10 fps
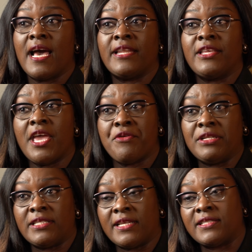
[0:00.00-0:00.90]
and hearing
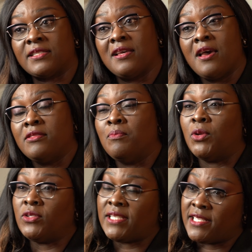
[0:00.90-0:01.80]
tests. The
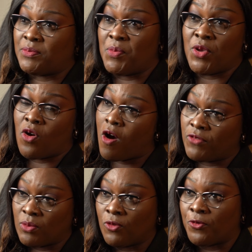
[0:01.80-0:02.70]
blood test may be
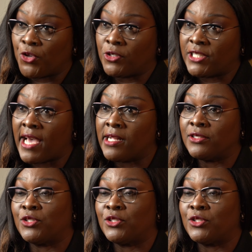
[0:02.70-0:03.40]
uncomfortable for your child,